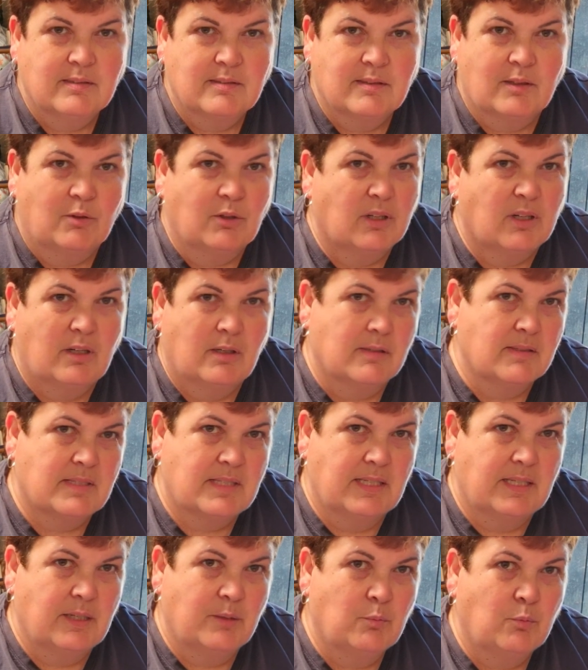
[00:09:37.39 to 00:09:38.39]
So I can't
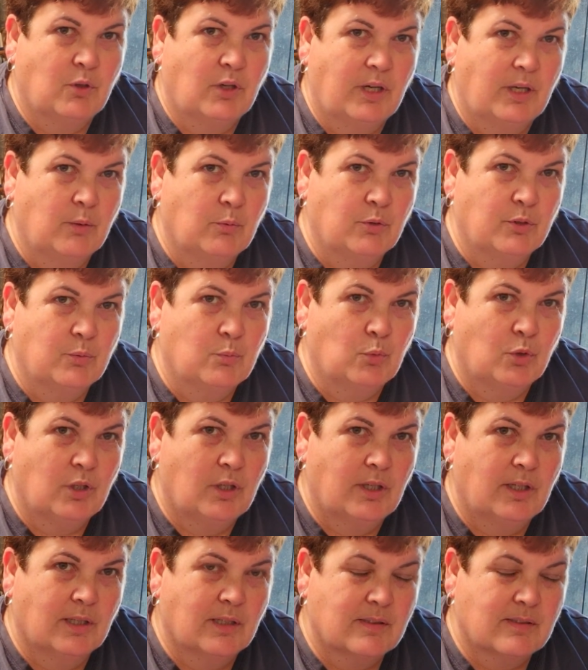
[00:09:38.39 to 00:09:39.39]
see why it wouldn't
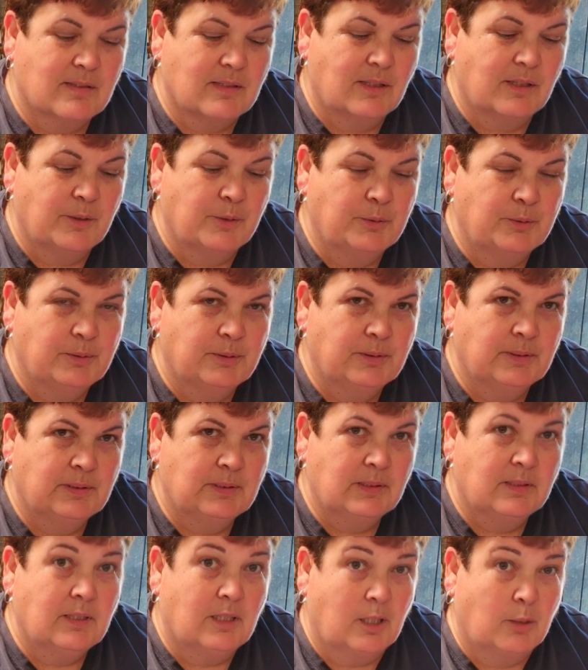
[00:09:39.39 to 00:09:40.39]
work, so
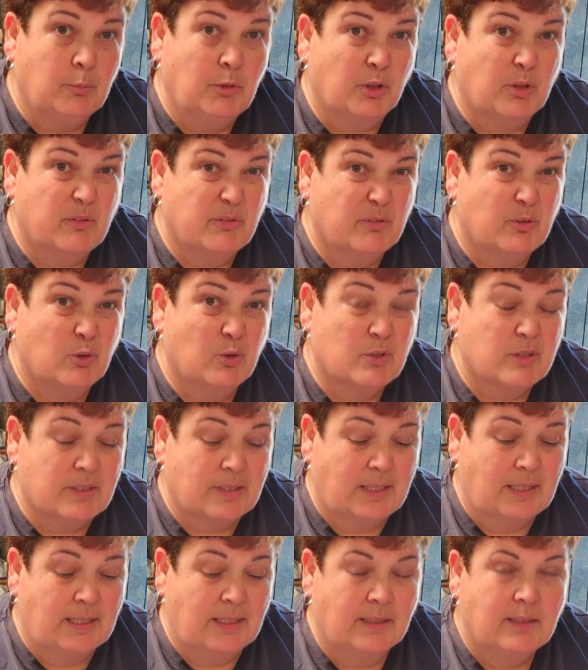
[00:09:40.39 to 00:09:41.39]
I'm looking forward
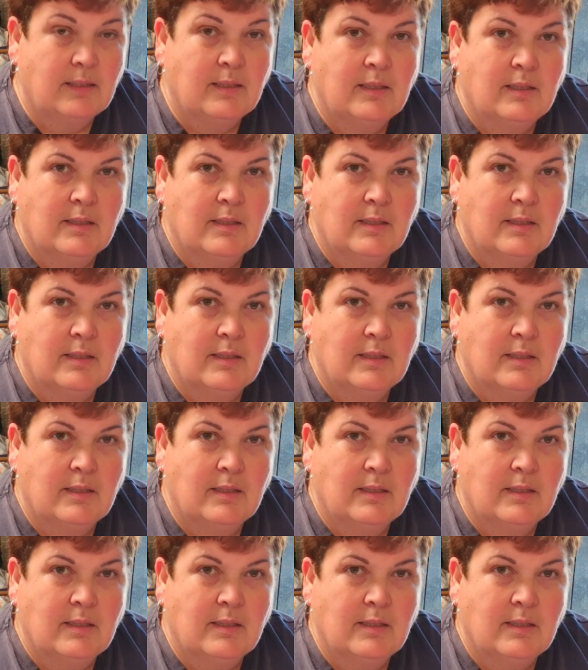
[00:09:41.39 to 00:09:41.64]
to that.